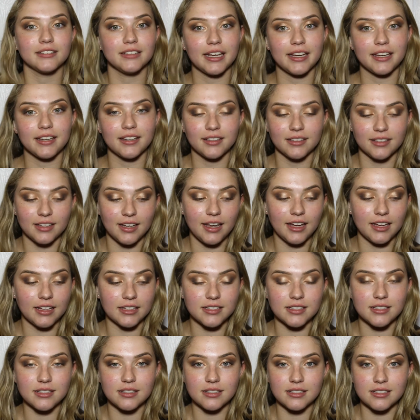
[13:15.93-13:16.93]
Like,
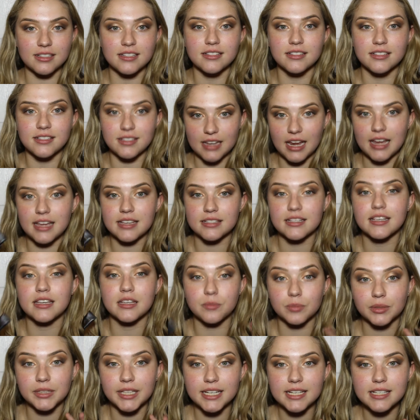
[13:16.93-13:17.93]
it stays
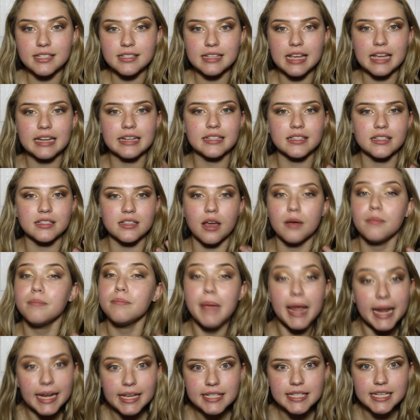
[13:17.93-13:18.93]
in place, and it's
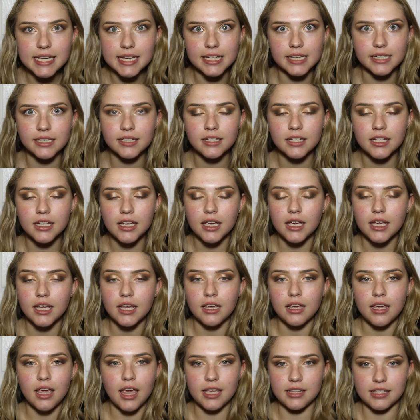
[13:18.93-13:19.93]
amazing
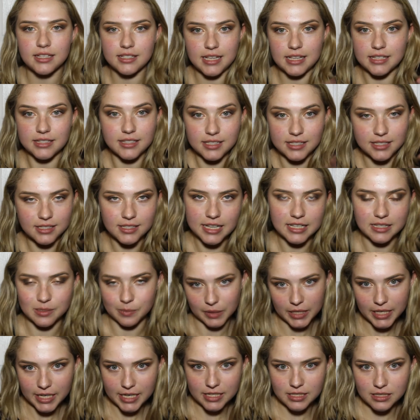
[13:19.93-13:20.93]
in the sense that it stays in
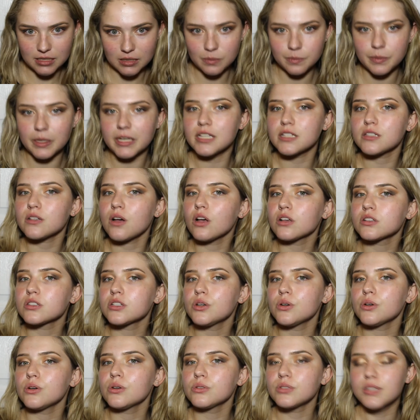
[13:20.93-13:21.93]
place, but it's
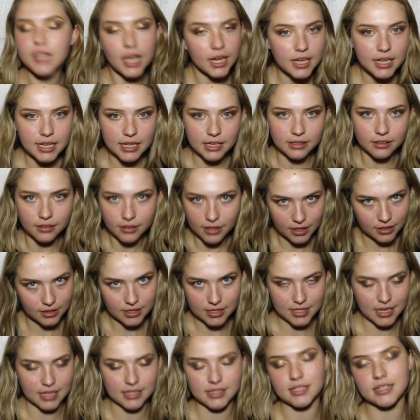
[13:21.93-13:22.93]
also sucky in
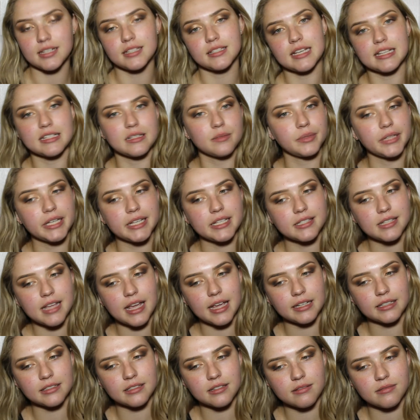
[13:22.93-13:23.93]
the sense that it stays in place
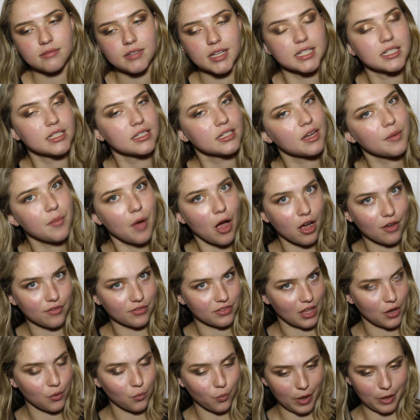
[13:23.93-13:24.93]
and doesn't come
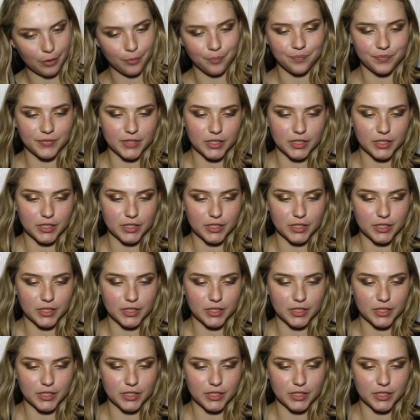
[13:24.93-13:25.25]
off that well.